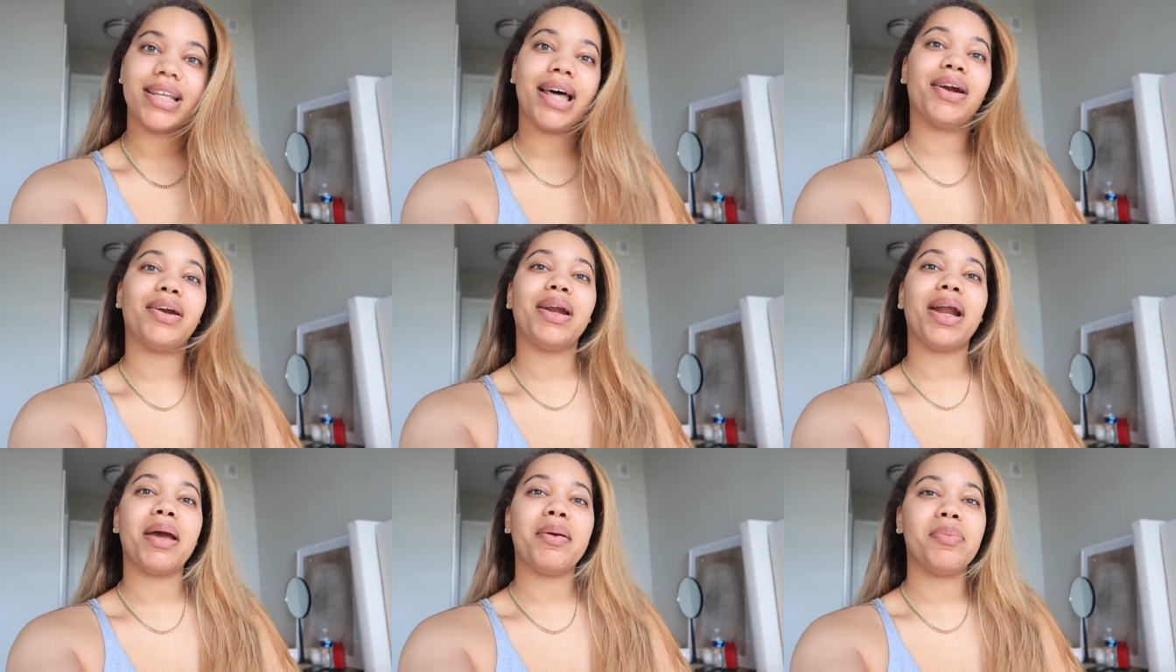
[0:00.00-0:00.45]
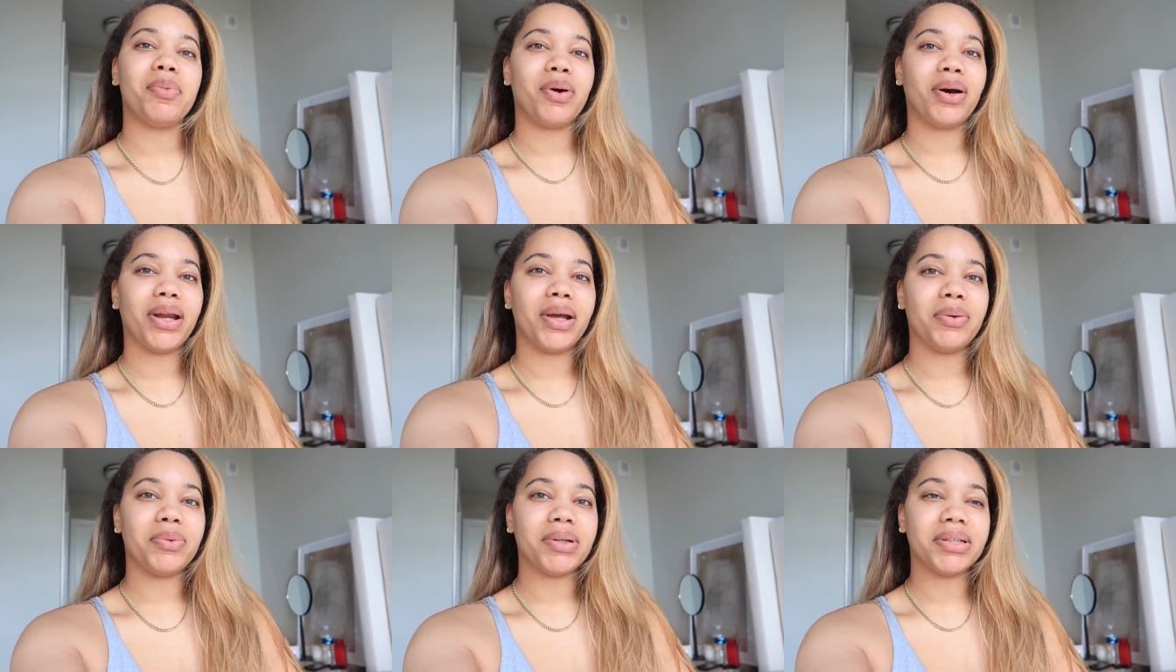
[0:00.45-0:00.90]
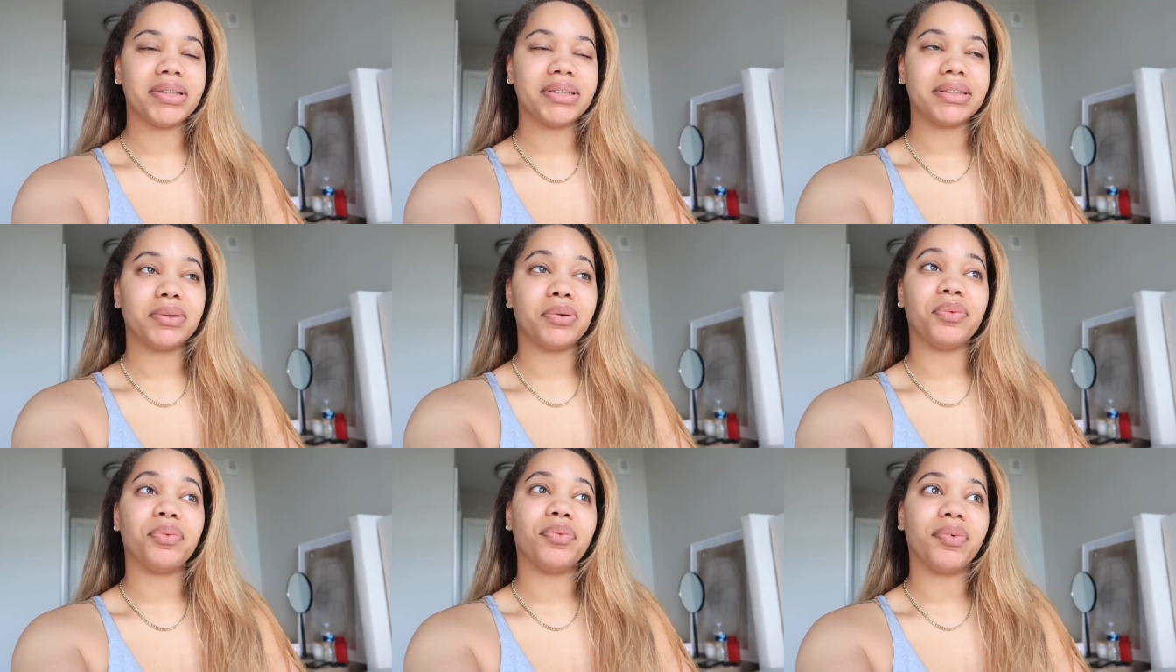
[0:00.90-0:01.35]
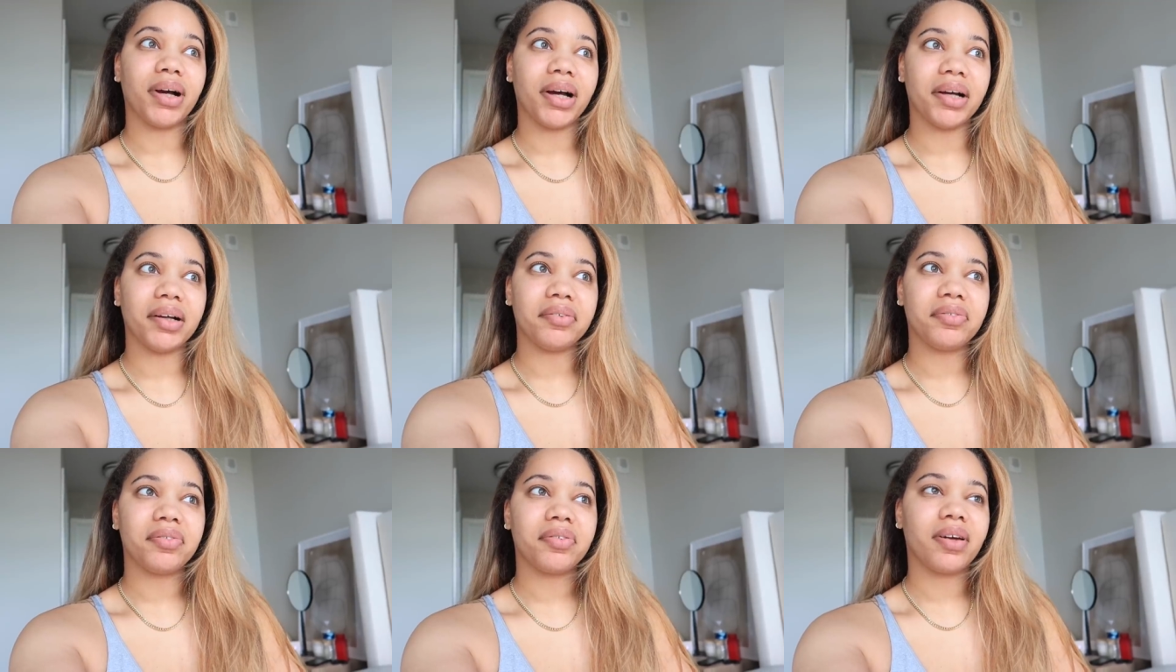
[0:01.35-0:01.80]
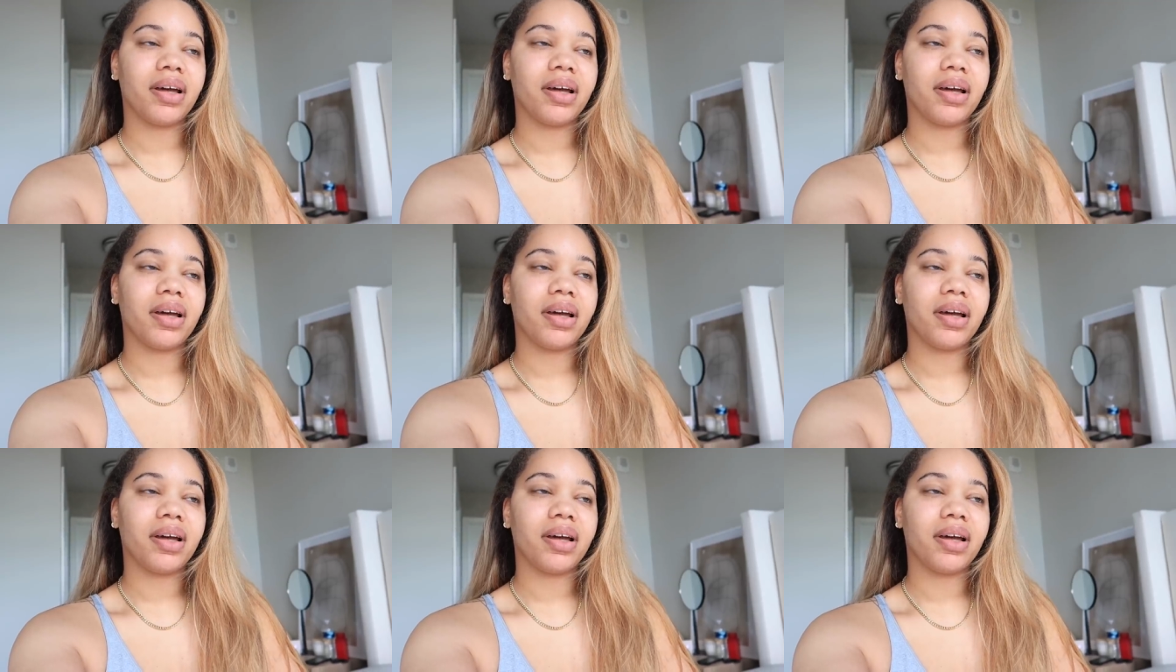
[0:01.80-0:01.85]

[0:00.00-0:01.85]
Saturday morning was rough.